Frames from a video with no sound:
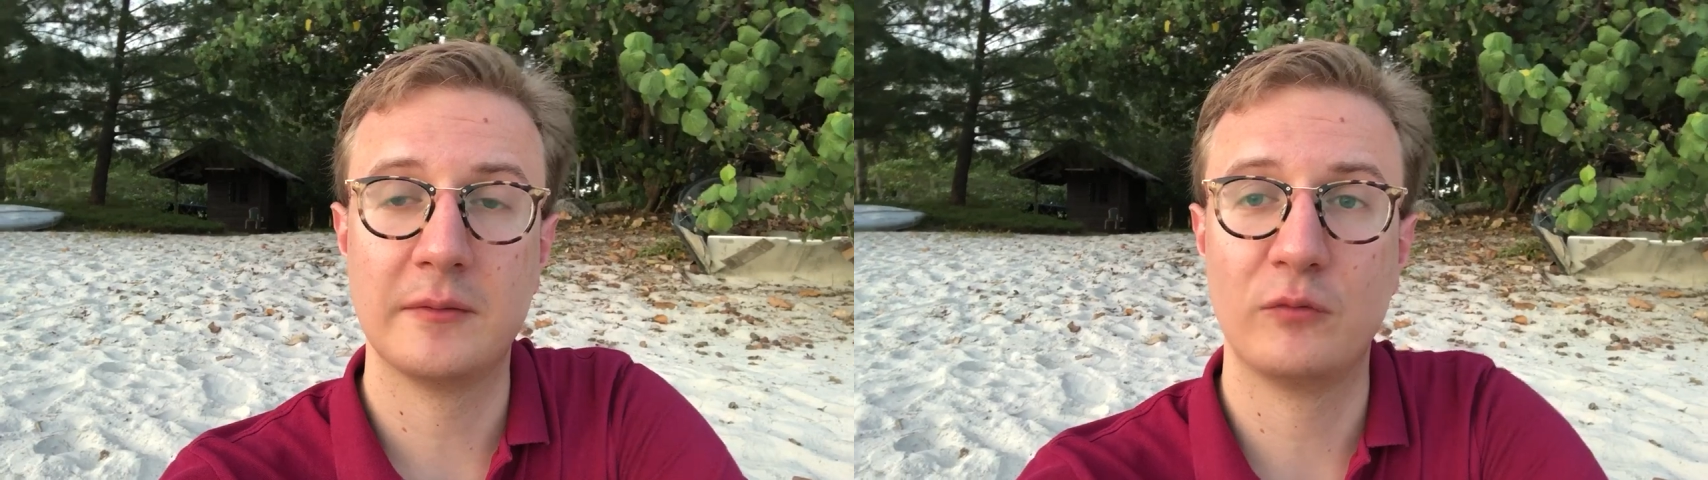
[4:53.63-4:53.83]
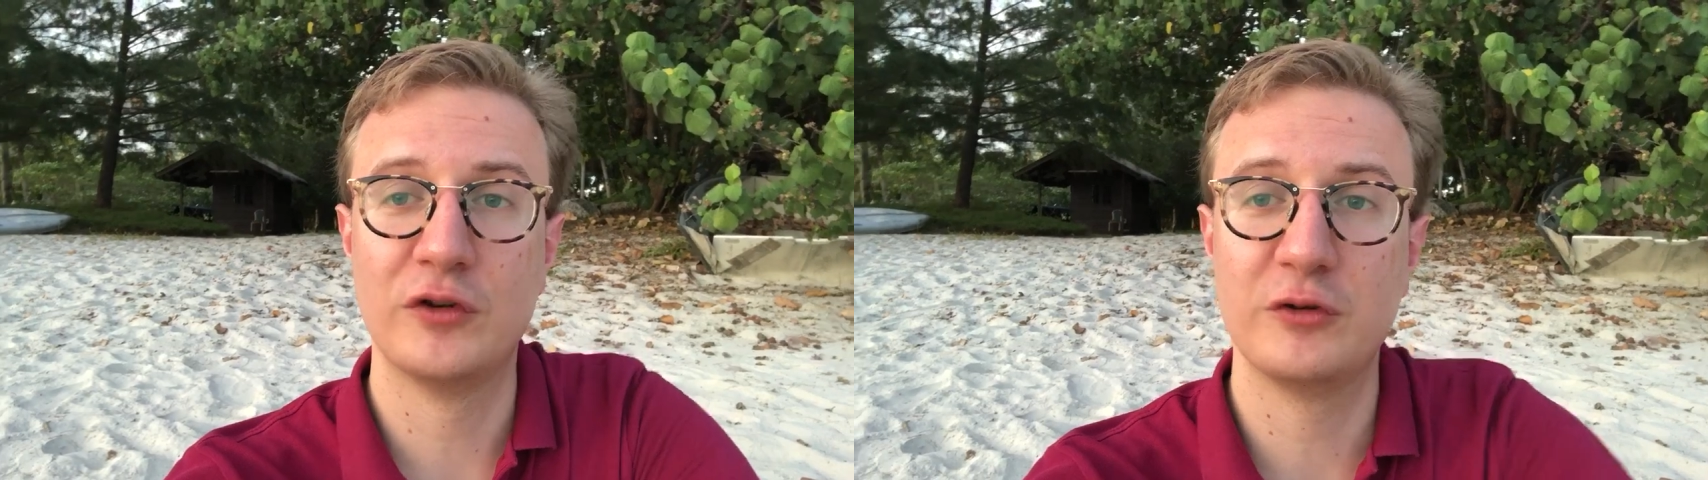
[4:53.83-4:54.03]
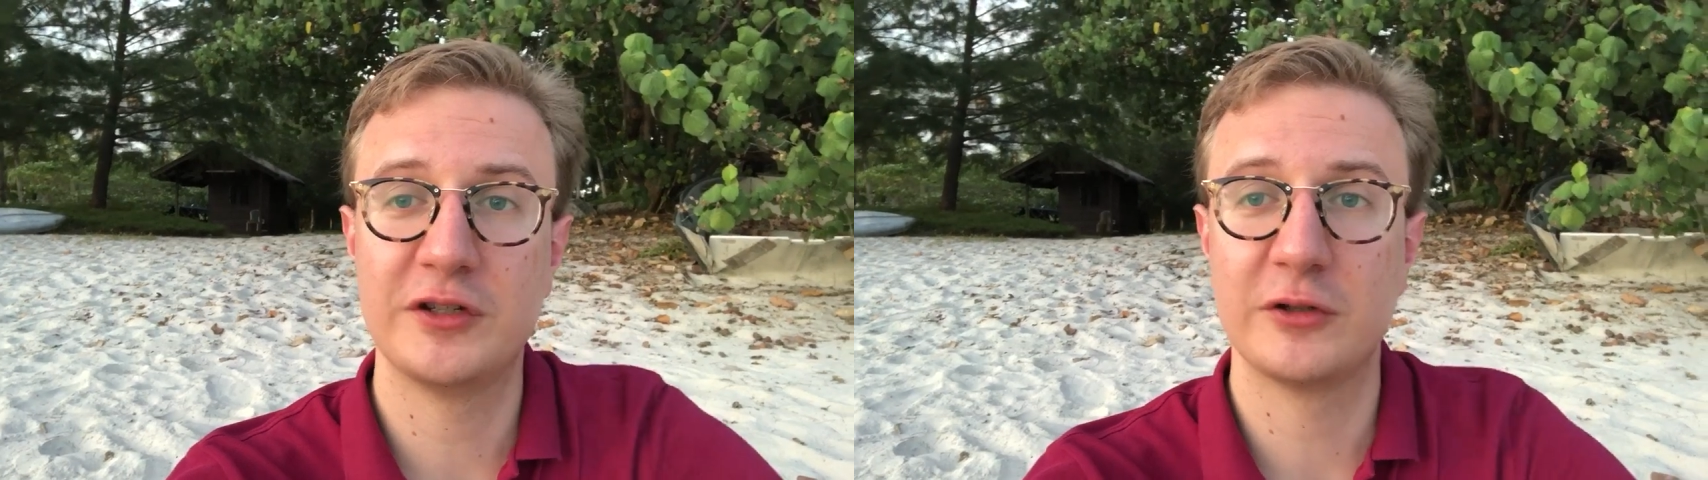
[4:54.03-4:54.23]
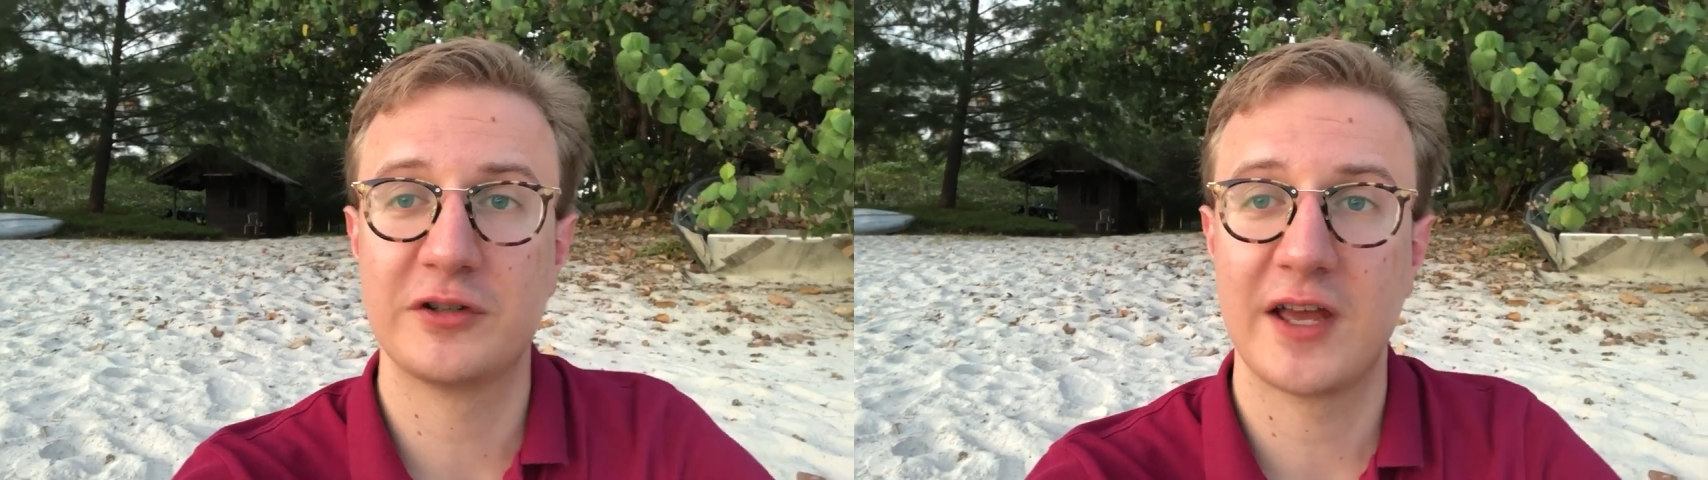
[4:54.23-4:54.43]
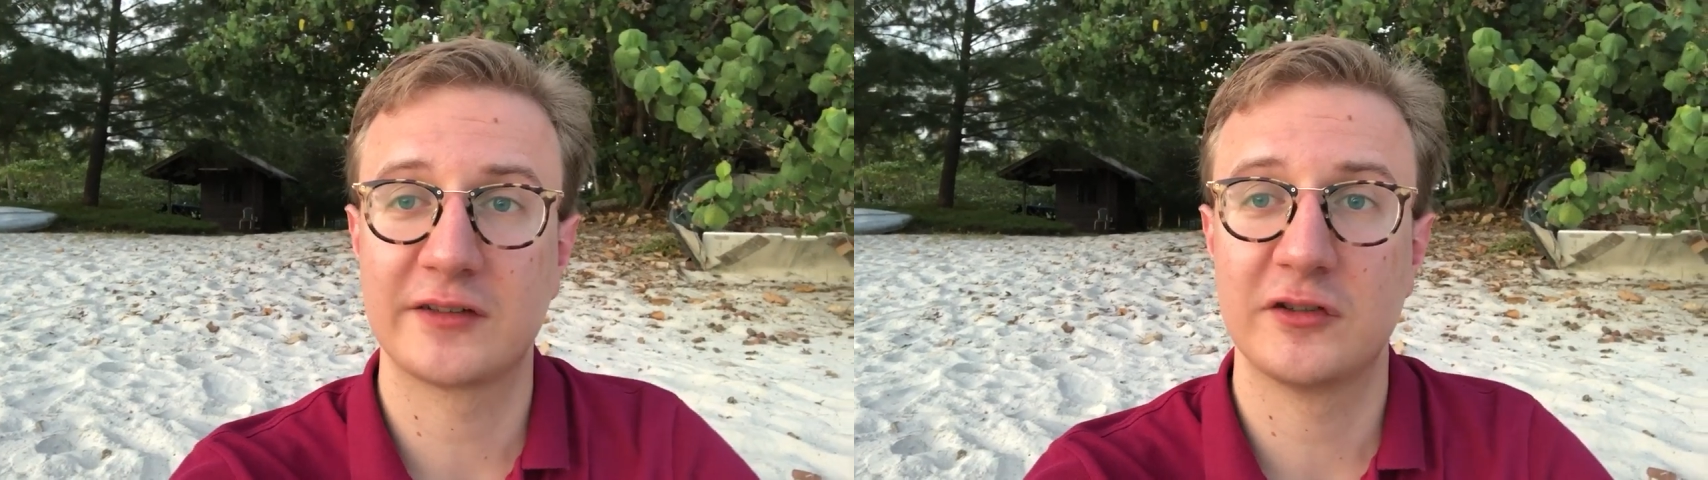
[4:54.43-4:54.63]
reducing your
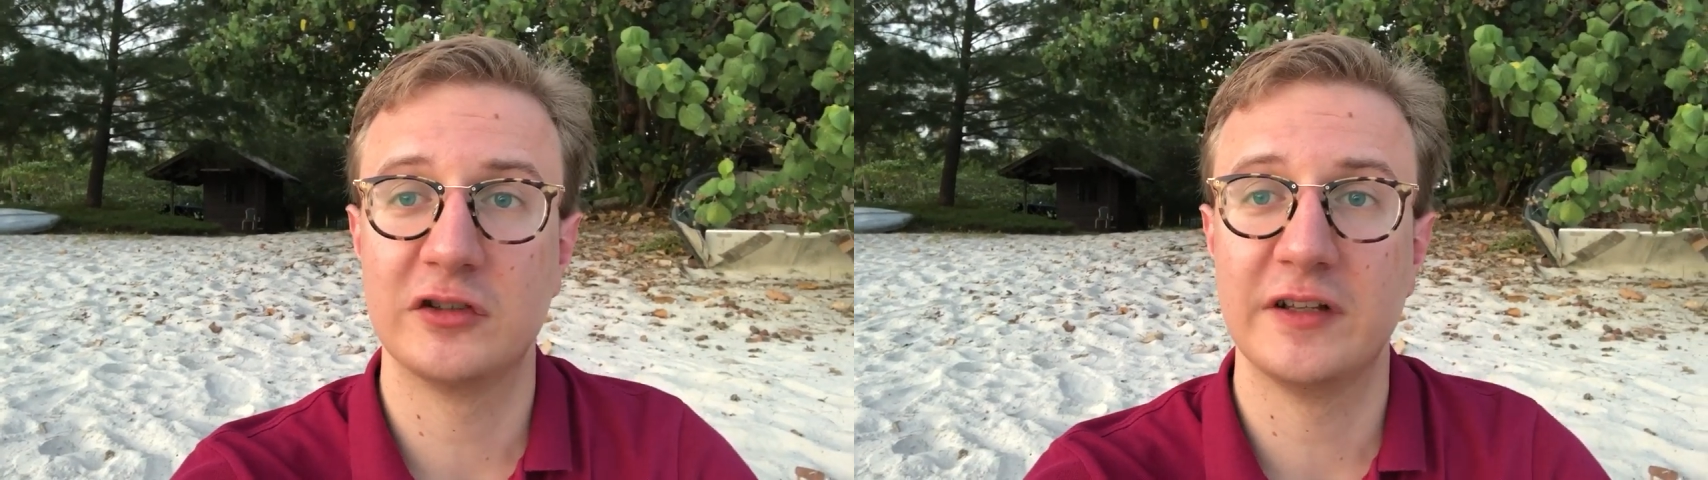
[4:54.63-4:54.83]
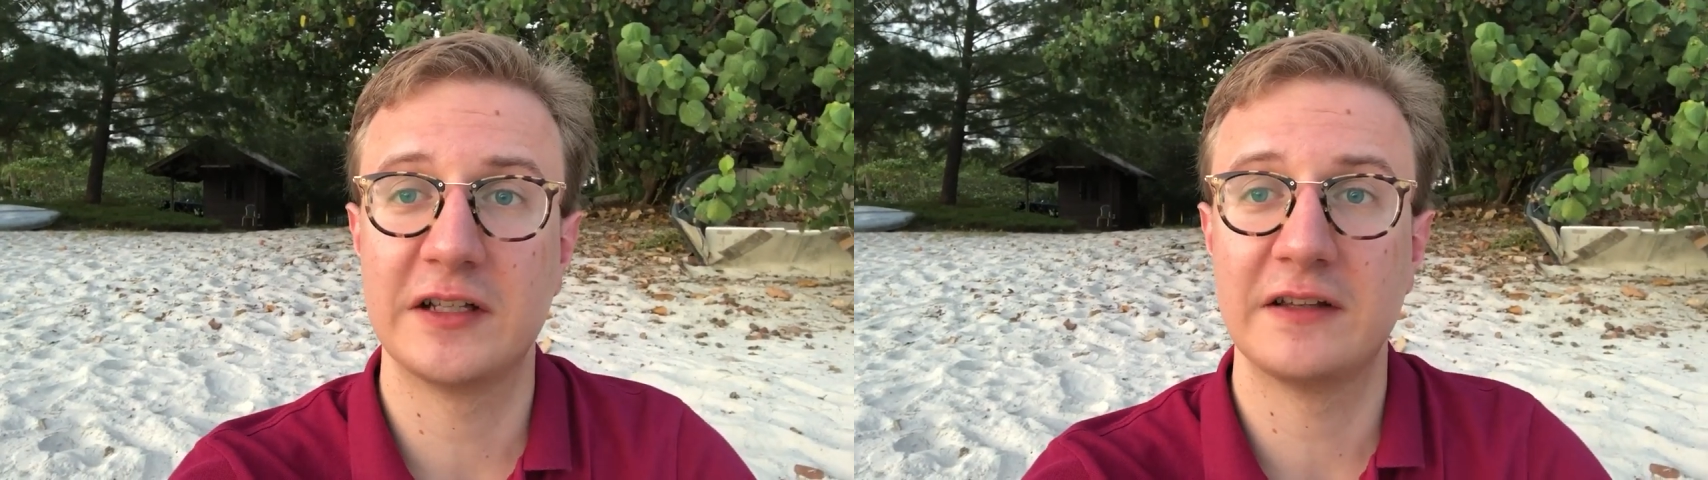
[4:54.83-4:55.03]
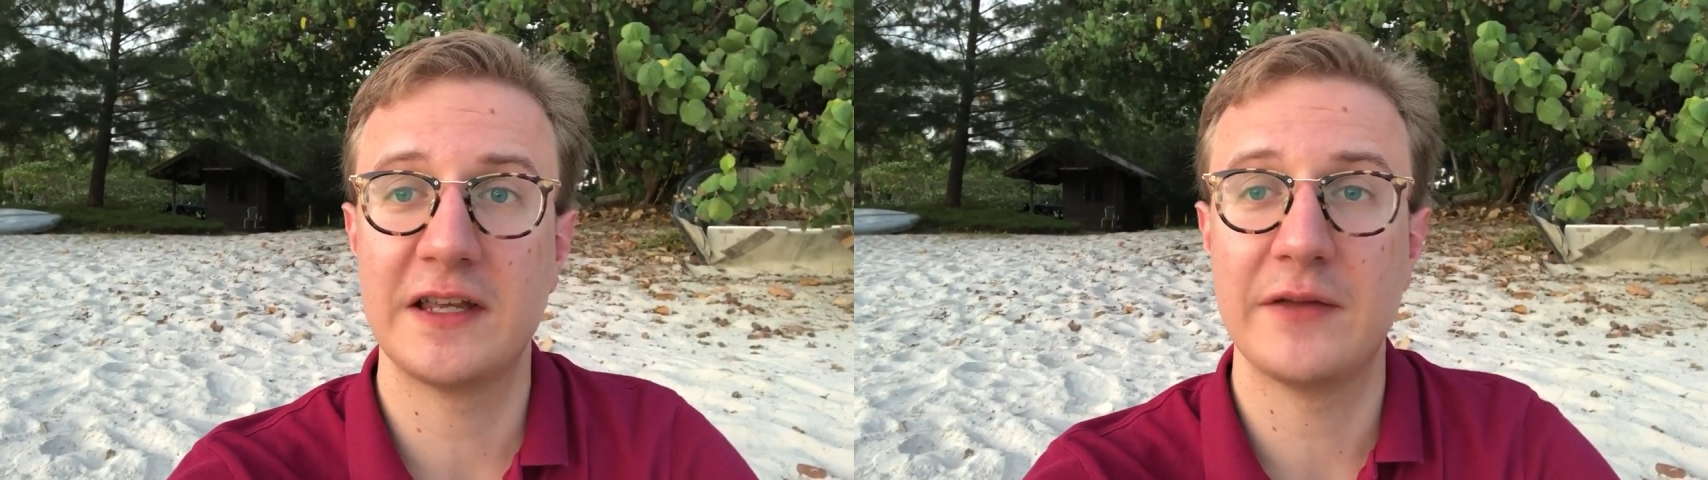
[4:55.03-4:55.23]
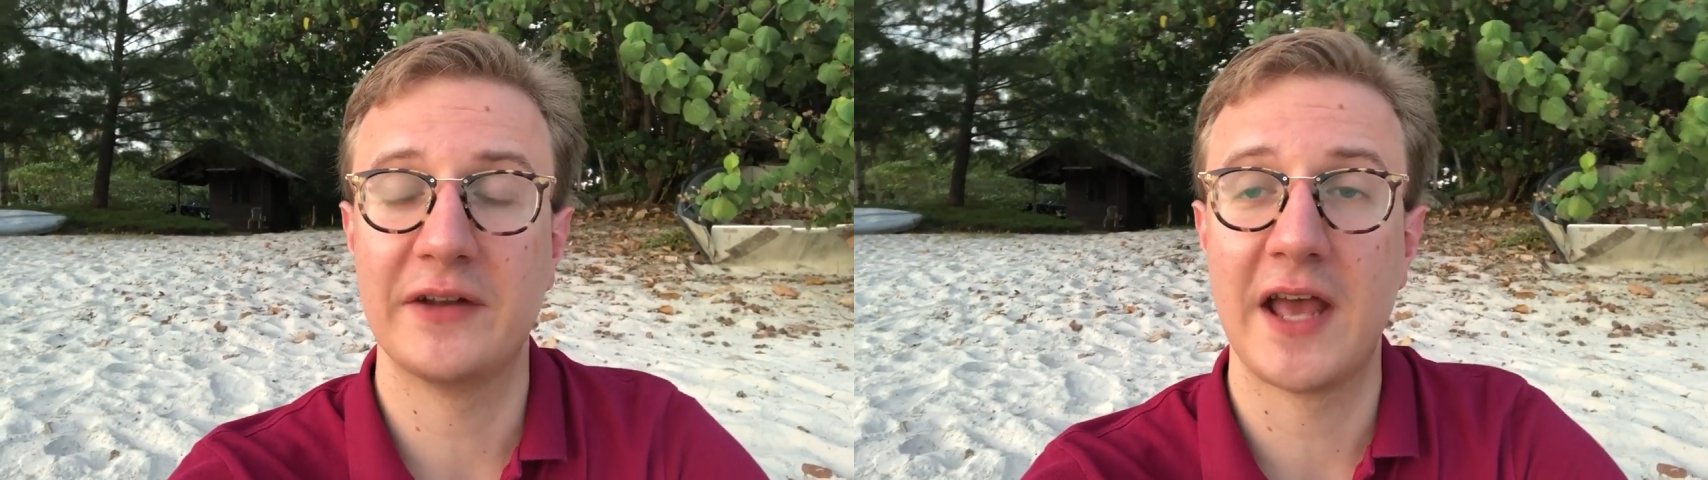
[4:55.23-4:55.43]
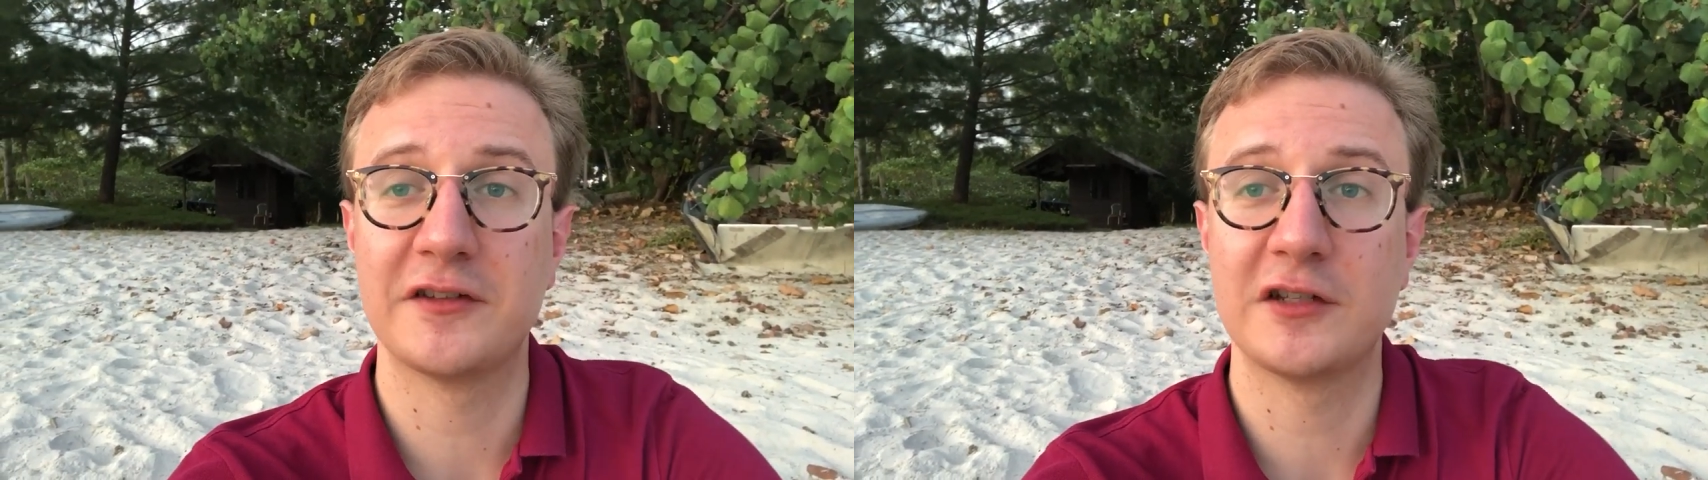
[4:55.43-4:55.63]
taxes legally,
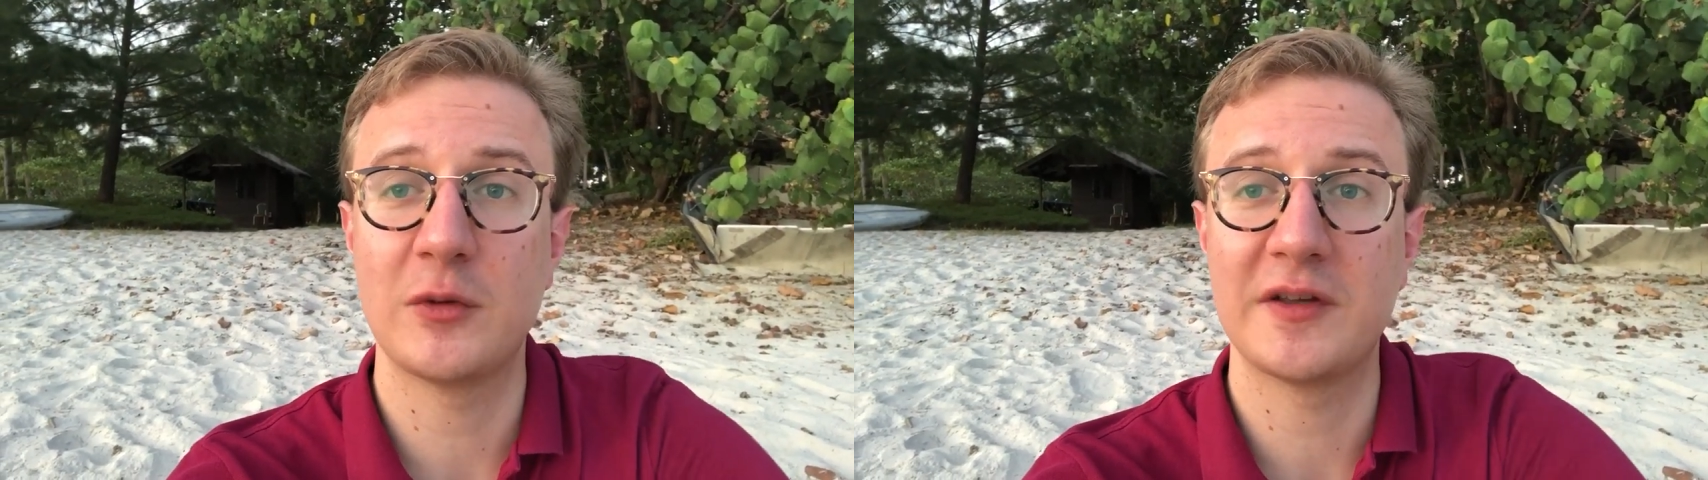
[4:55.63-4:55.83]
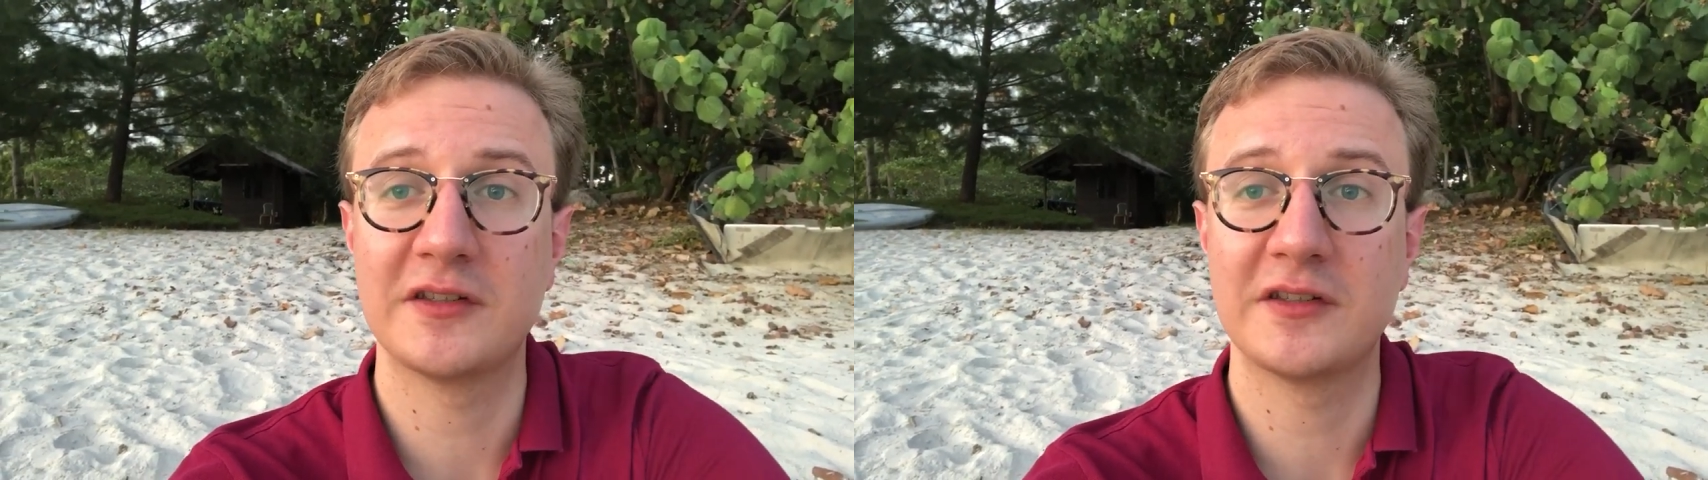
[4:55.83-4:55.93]
even as a U.S.